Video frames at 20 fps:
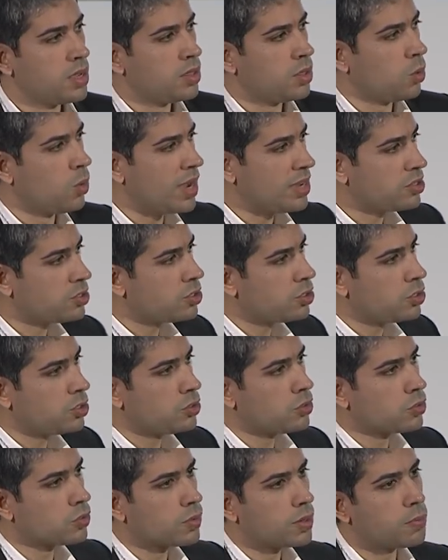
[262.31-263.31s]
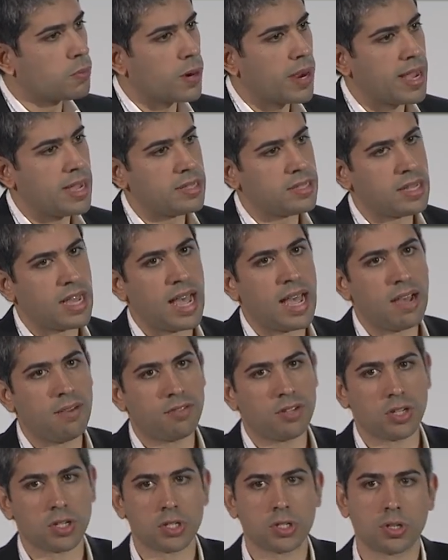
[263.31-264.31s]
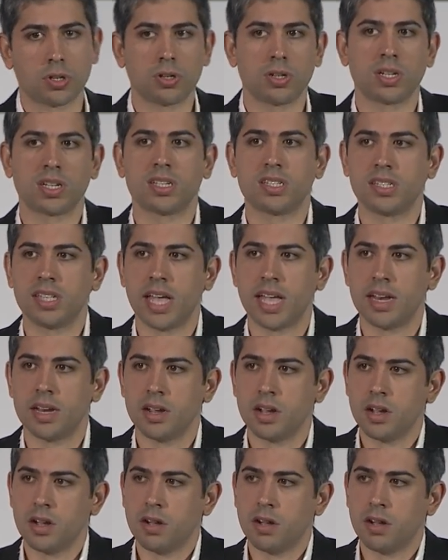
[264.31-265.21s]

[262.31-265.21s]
the Western jewelry brands have, to a certain extent,